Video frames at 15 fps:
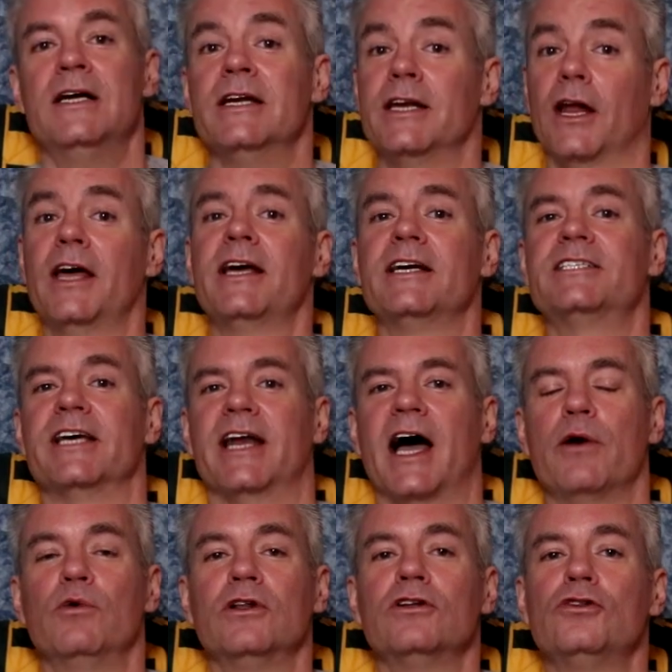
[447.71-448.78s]
Now, like I said, I
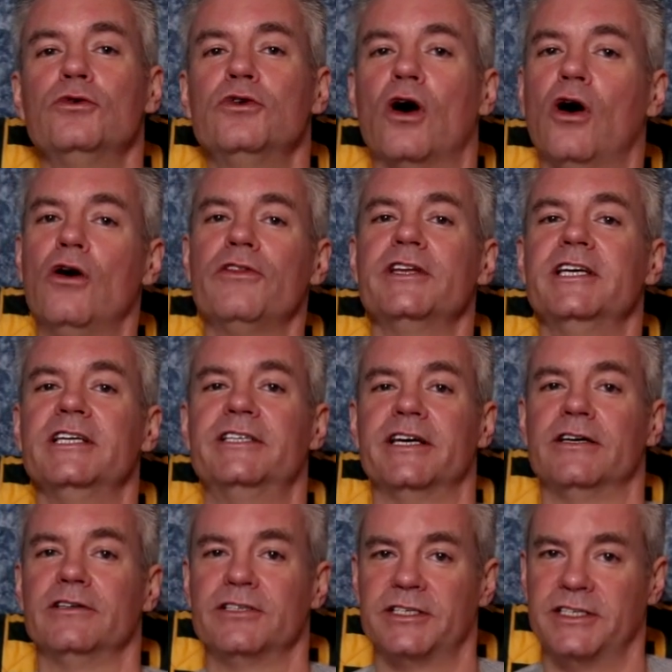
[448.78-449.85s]
will include all the
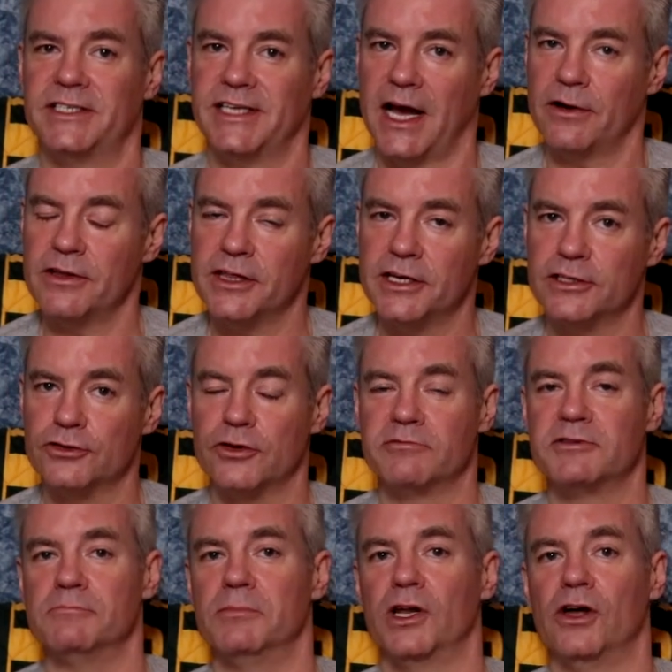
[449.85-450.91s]
details down in the
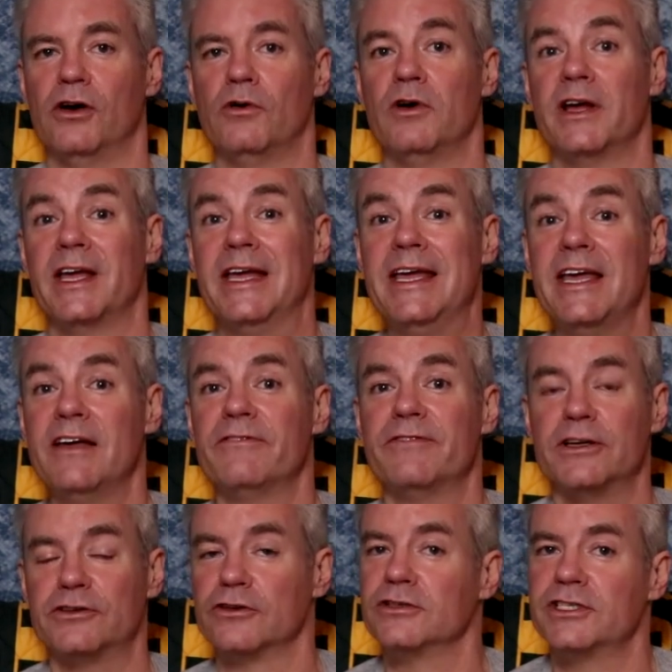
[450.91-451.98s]
description below. If
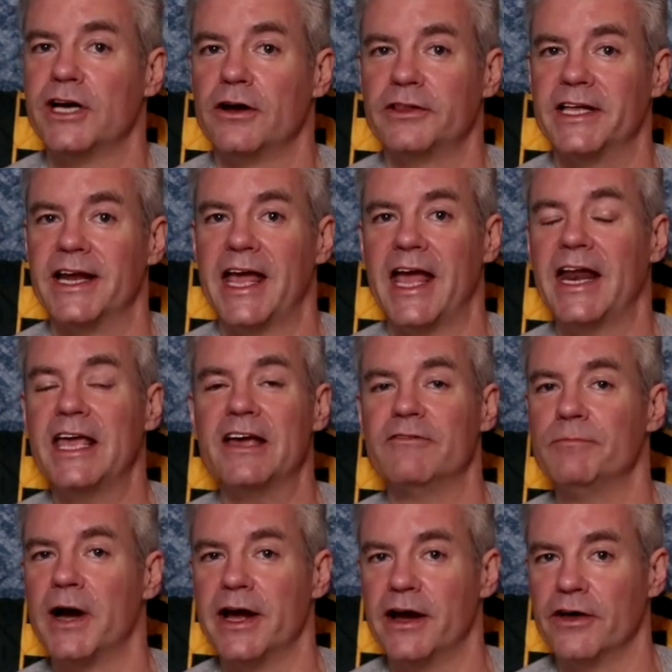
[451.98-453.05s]
it turns out that any of
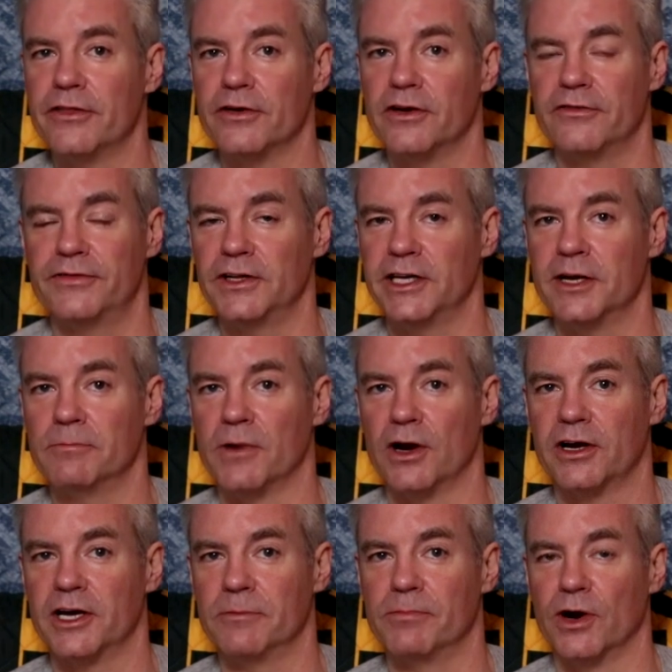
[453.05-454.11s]
my other affiliate
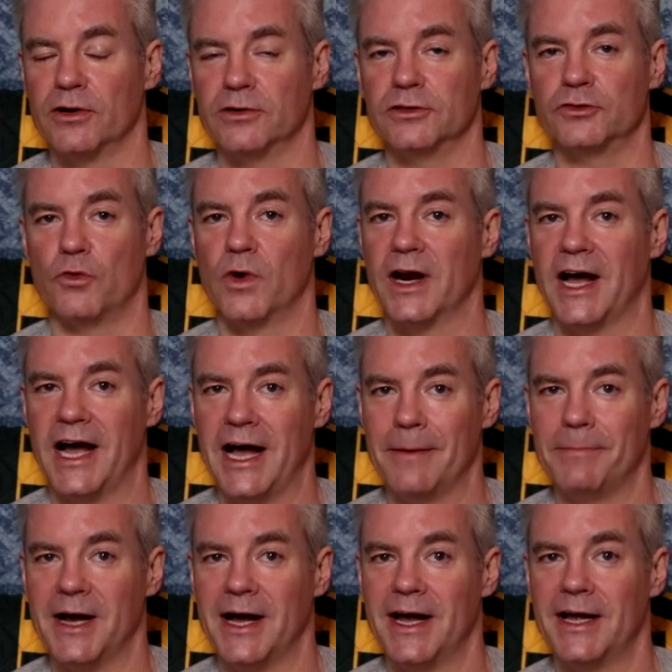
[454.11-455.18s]
marketing partners want to
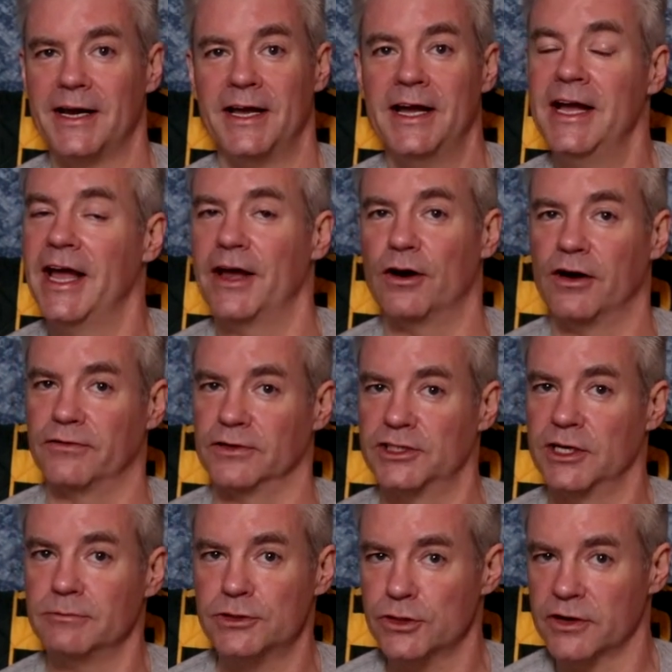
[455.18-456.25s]
hop on and offer
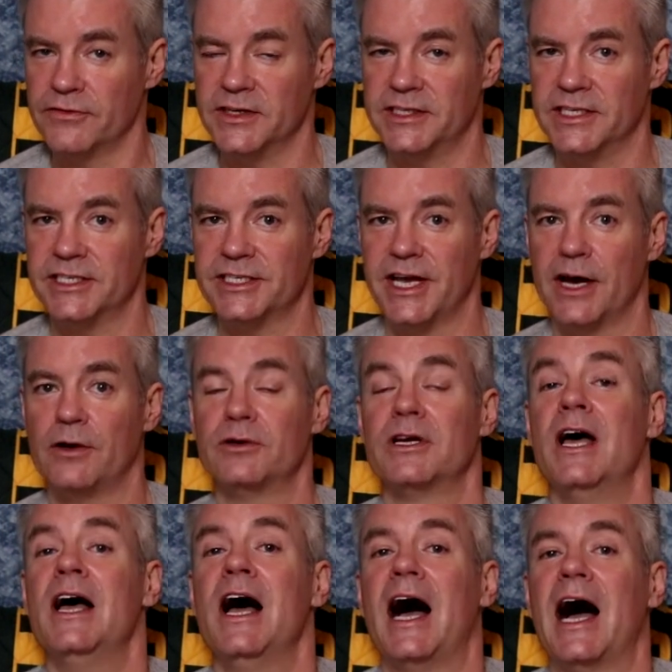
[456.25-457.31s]
some sort of a discount,
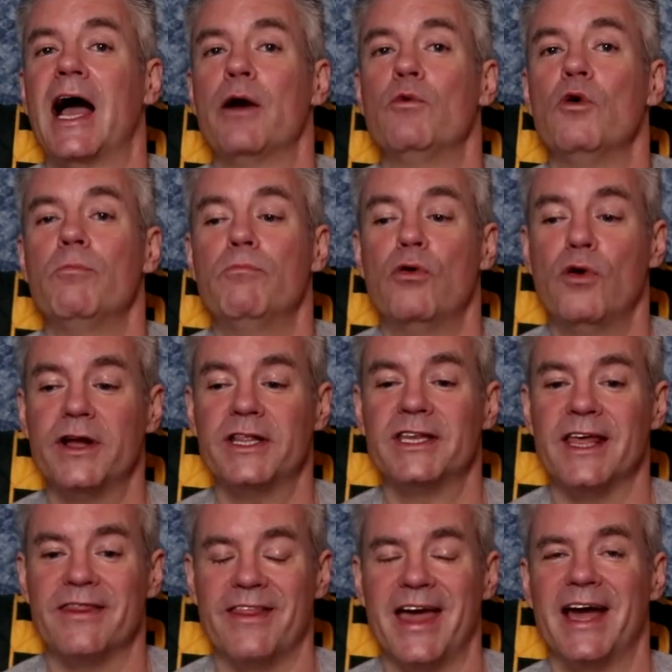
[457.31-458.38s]
I will put
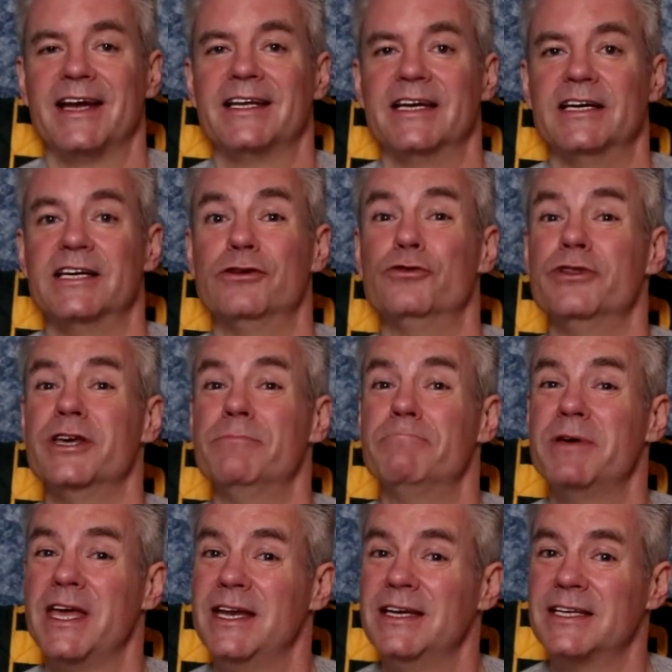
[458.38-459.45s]
that into the
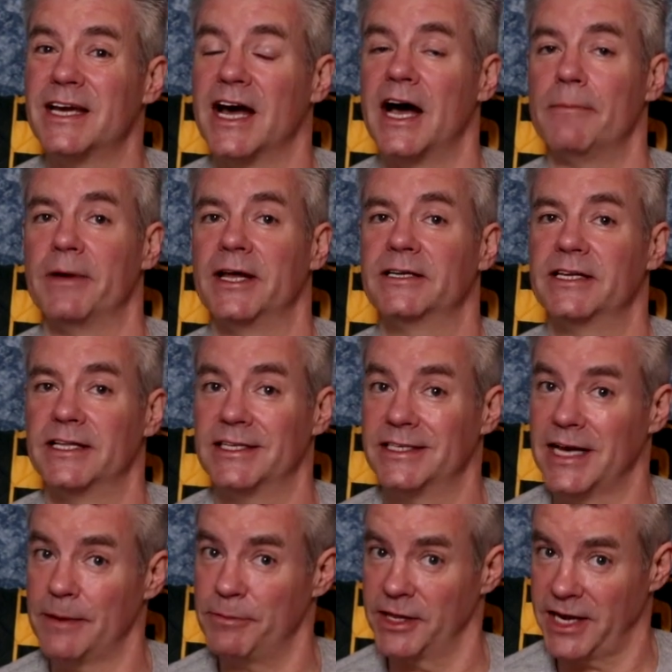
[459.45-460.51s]
pinned comment at the
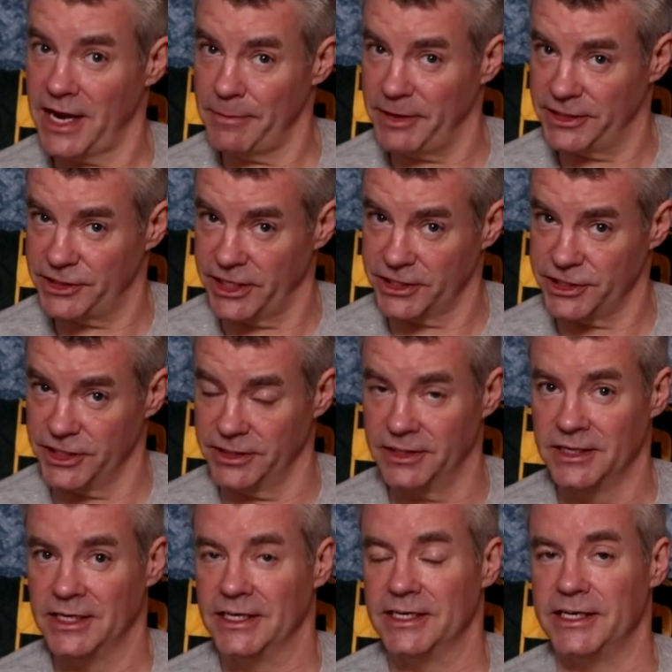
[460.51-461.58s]
top of the comment section
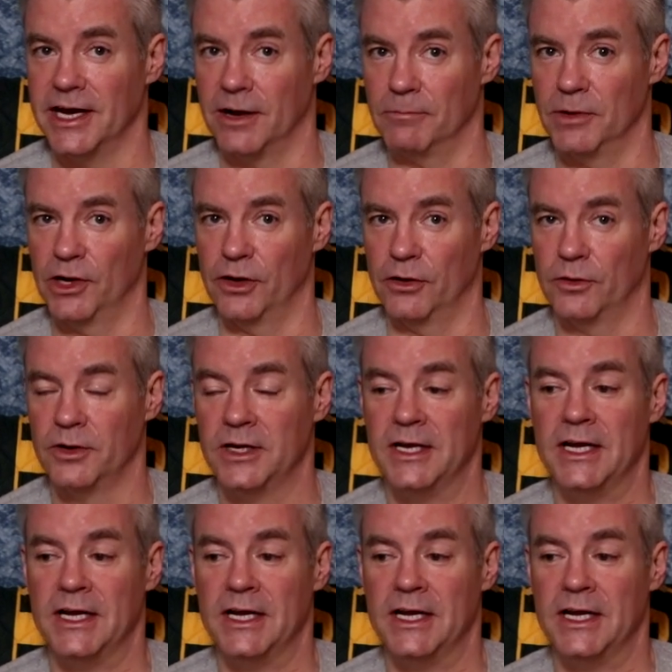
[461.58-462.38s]
down below.